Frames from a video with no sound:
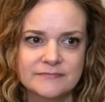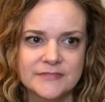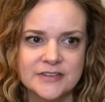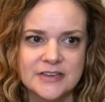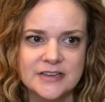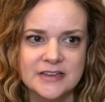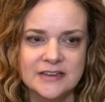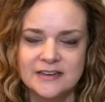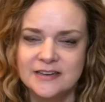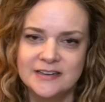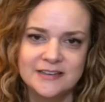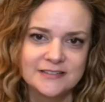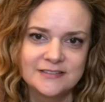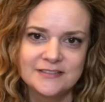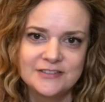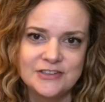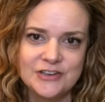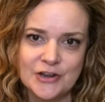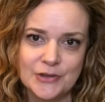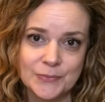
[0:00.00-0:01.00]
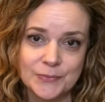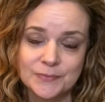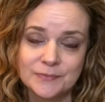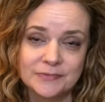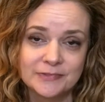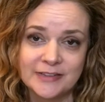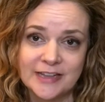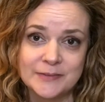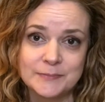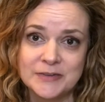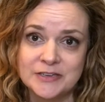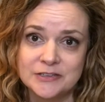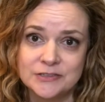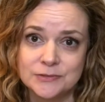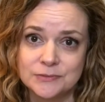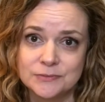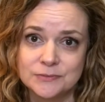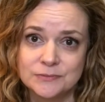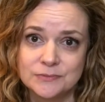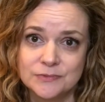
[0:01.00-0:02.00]
you know, led me
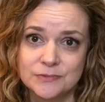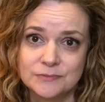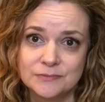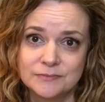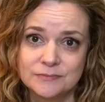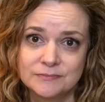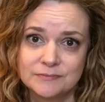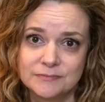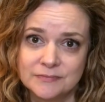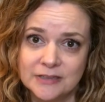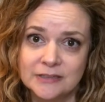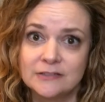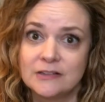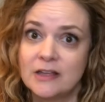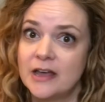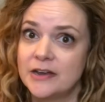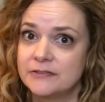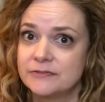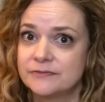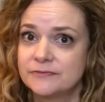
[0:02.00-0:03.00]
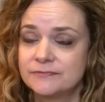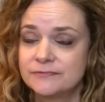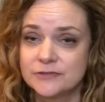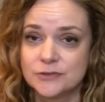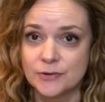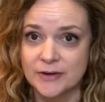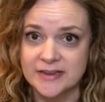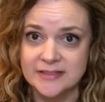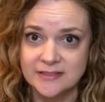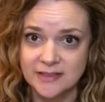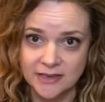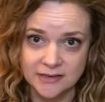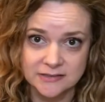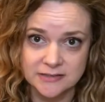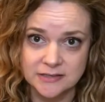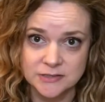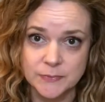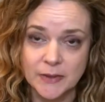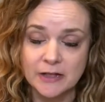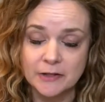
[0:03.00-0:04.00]
to a lot of great things
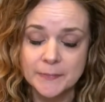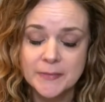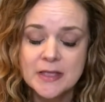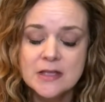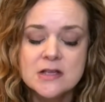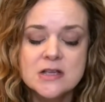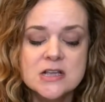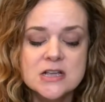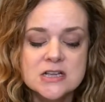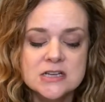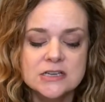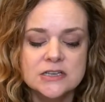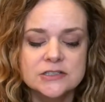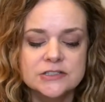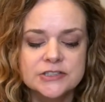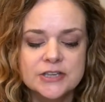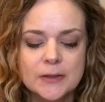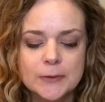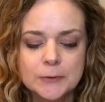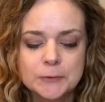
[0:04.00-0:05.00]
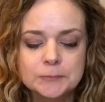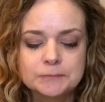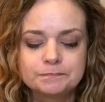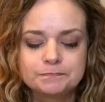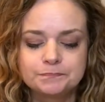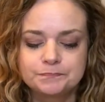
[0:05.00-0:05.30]
as well. So